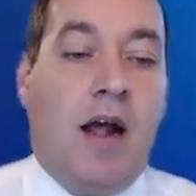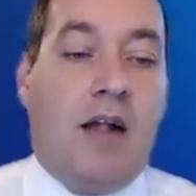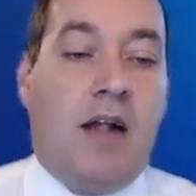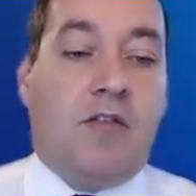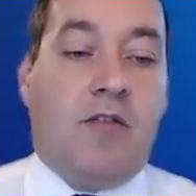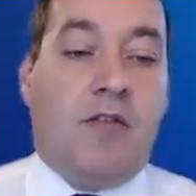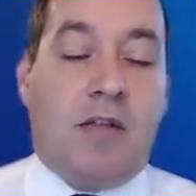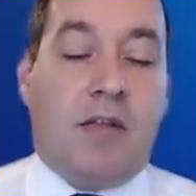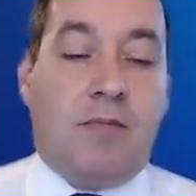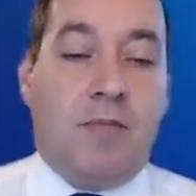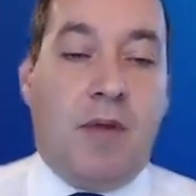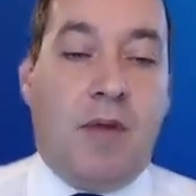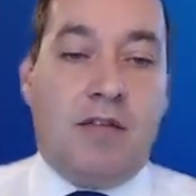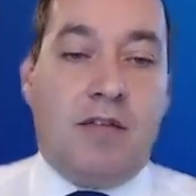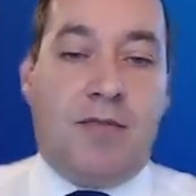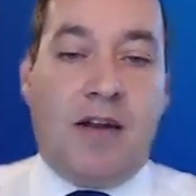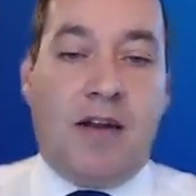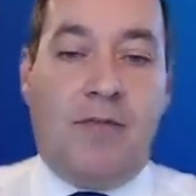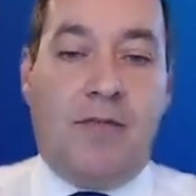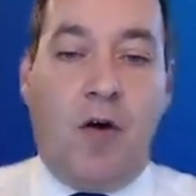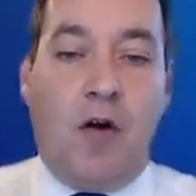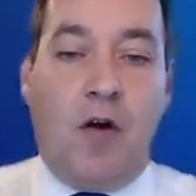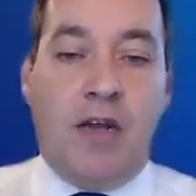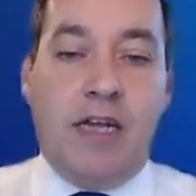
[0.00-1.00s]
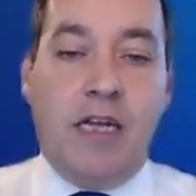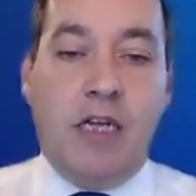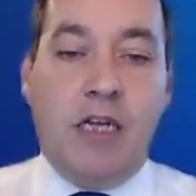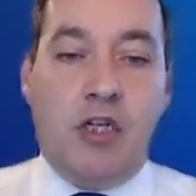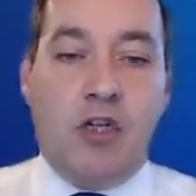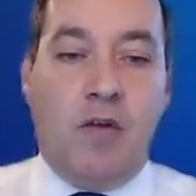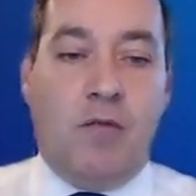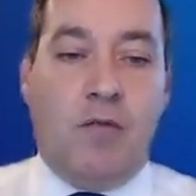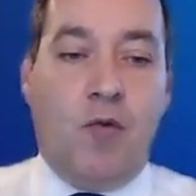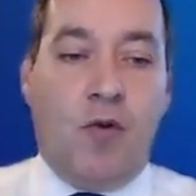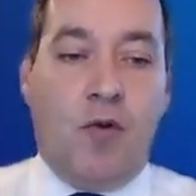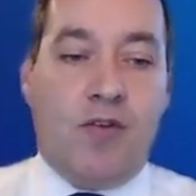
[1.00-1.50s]
And so that means that for
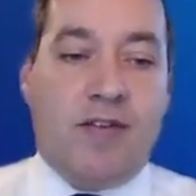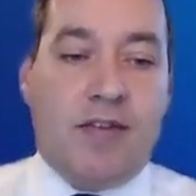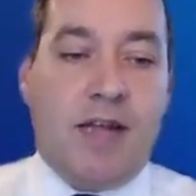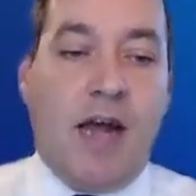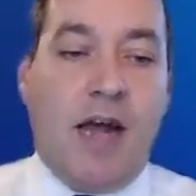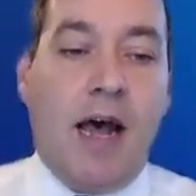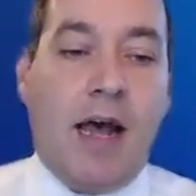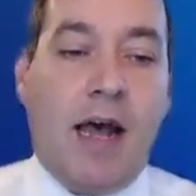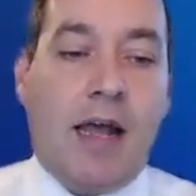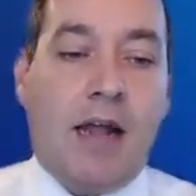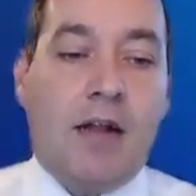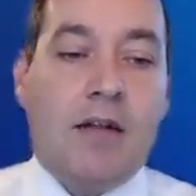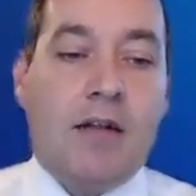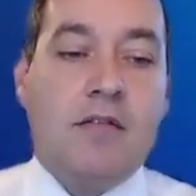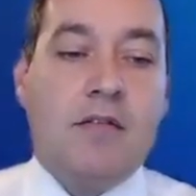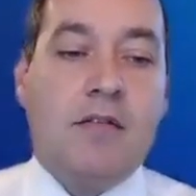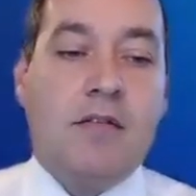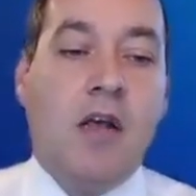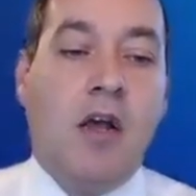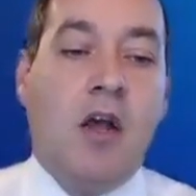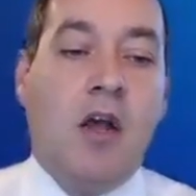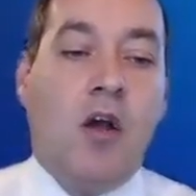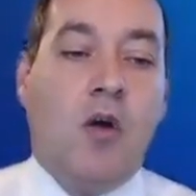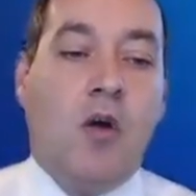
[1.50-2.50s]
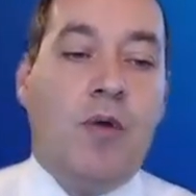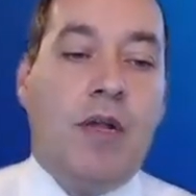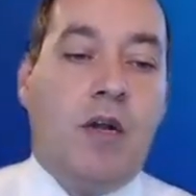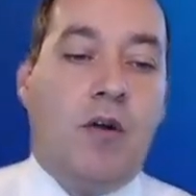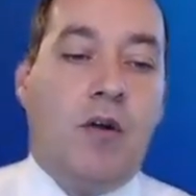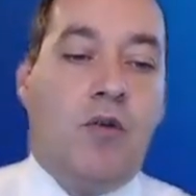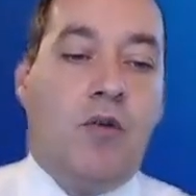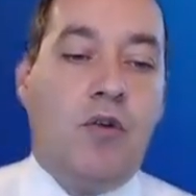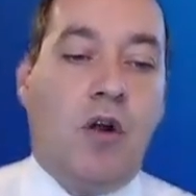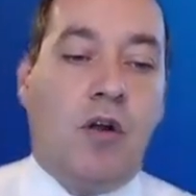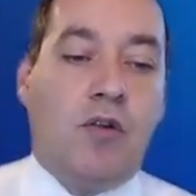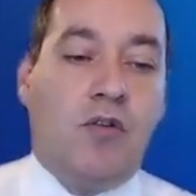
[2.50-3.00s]
each of those tiles,
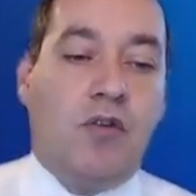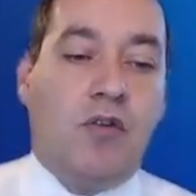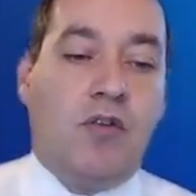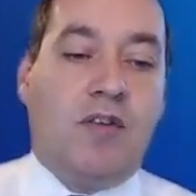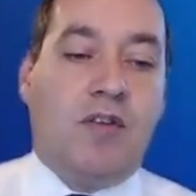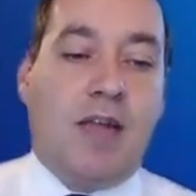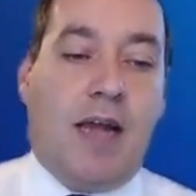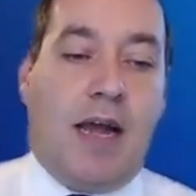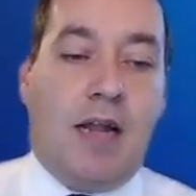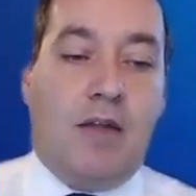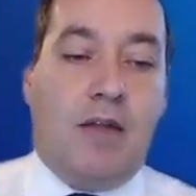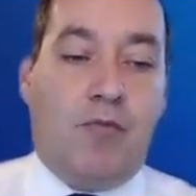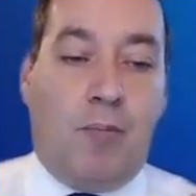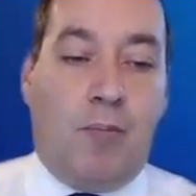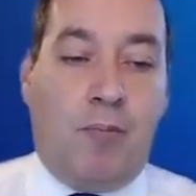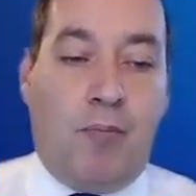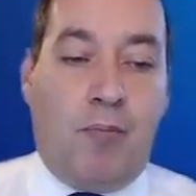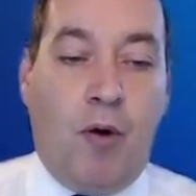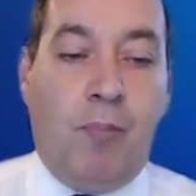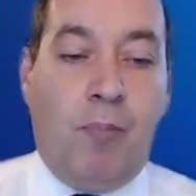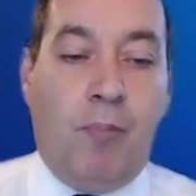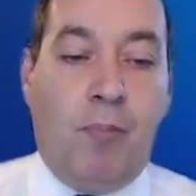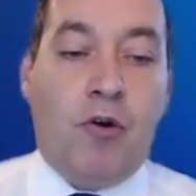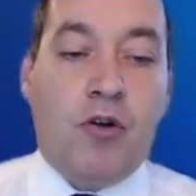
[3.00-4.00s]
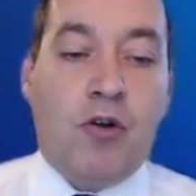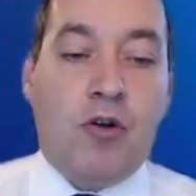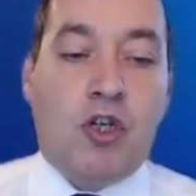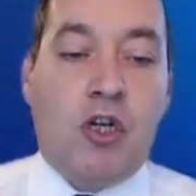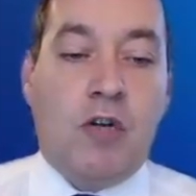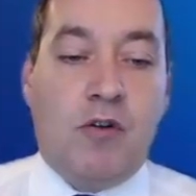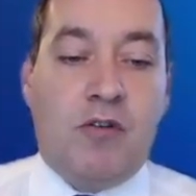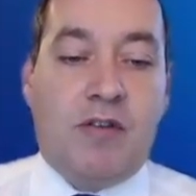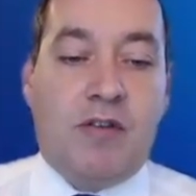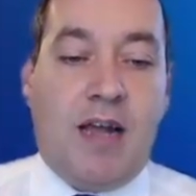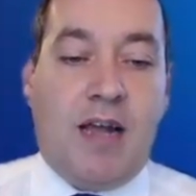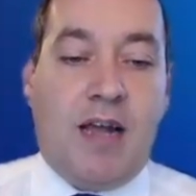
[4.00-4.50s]
we could understand the
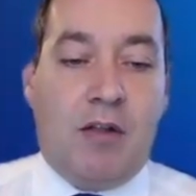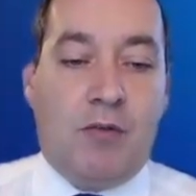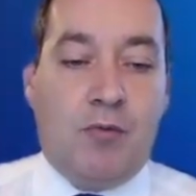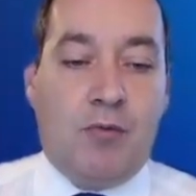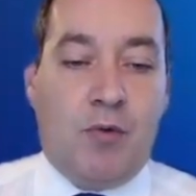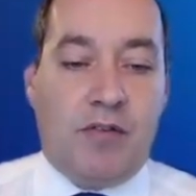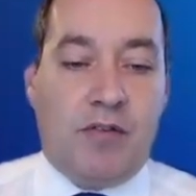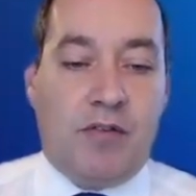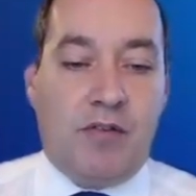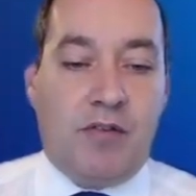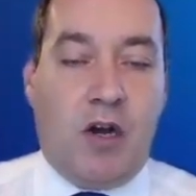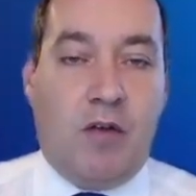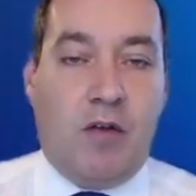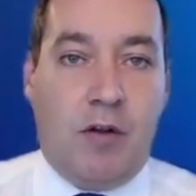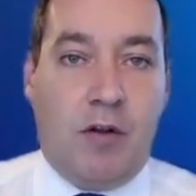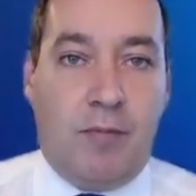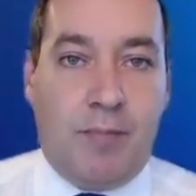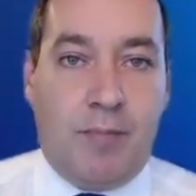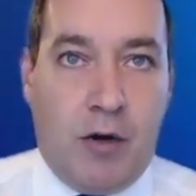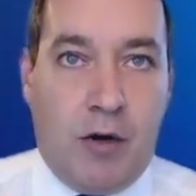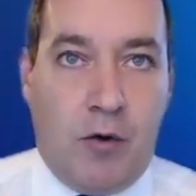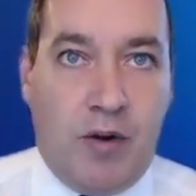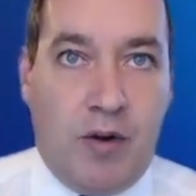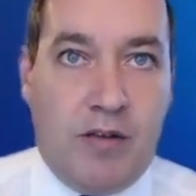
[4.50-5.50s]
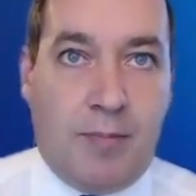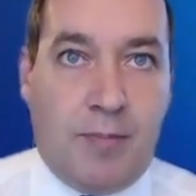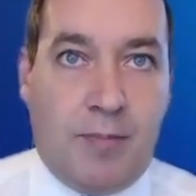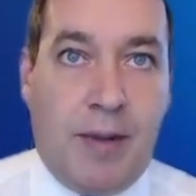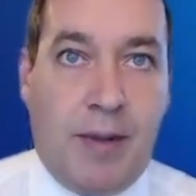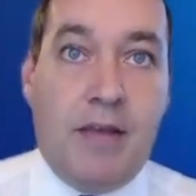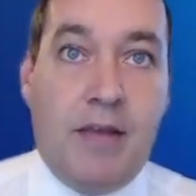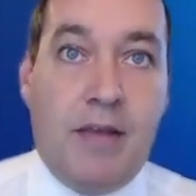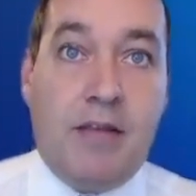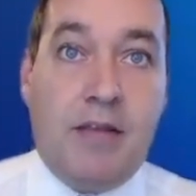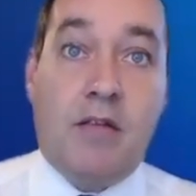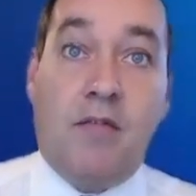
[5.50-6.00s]
proportion of the tile that was covered by green
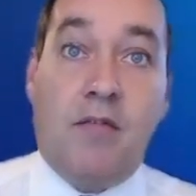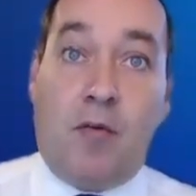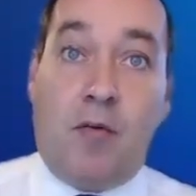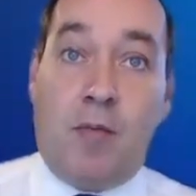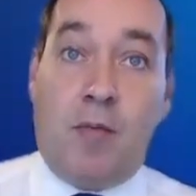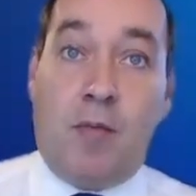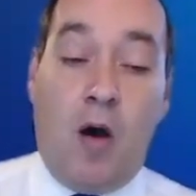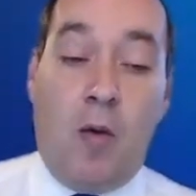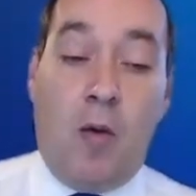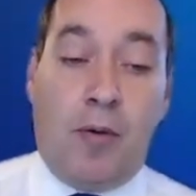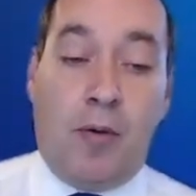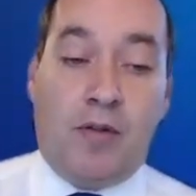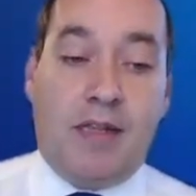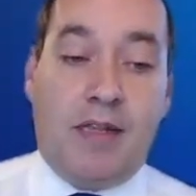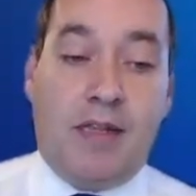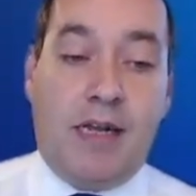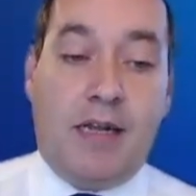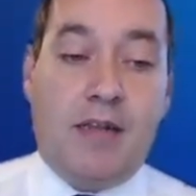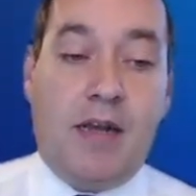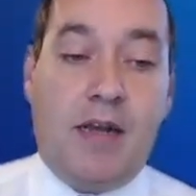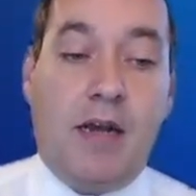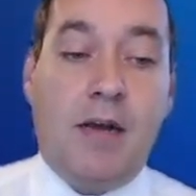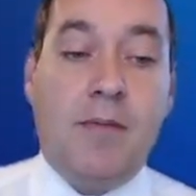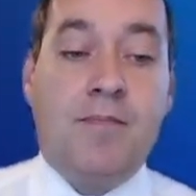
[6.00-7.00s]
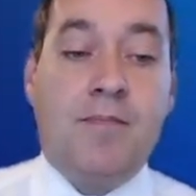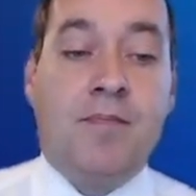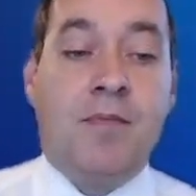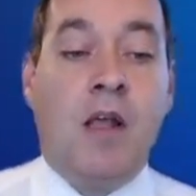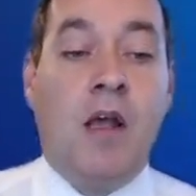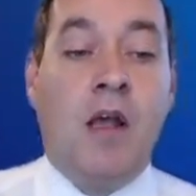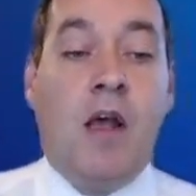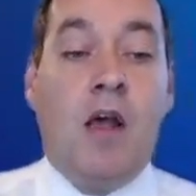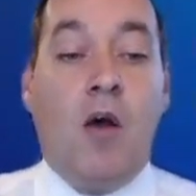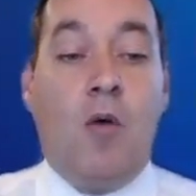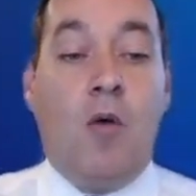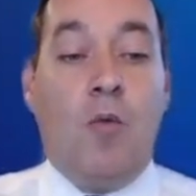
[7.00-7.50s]
space from our open data,
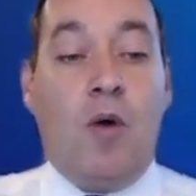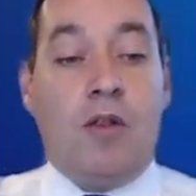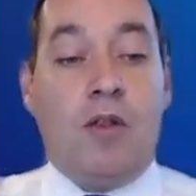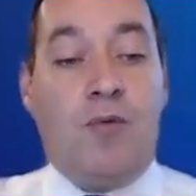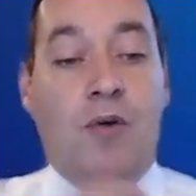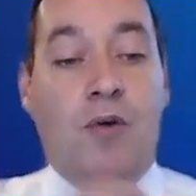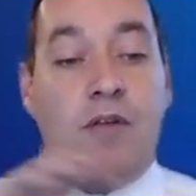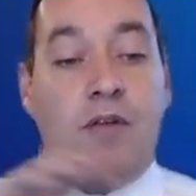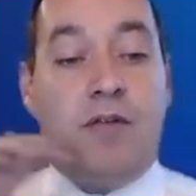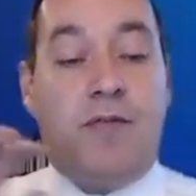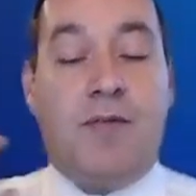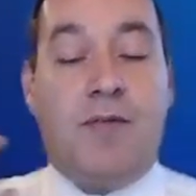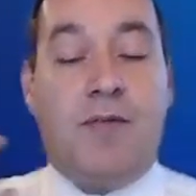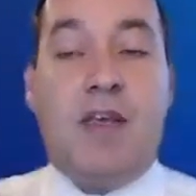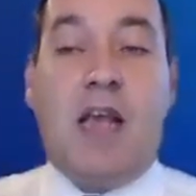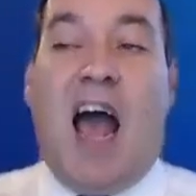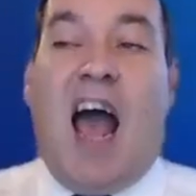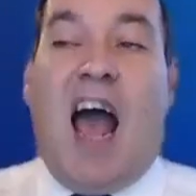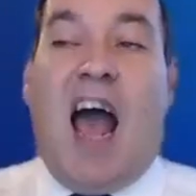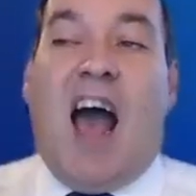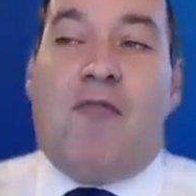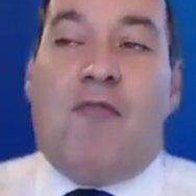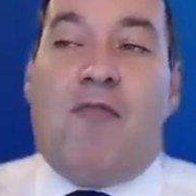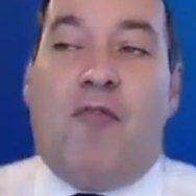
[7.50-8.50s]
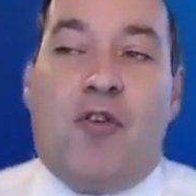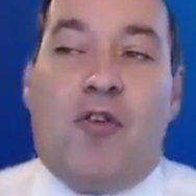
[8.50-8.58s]
what was the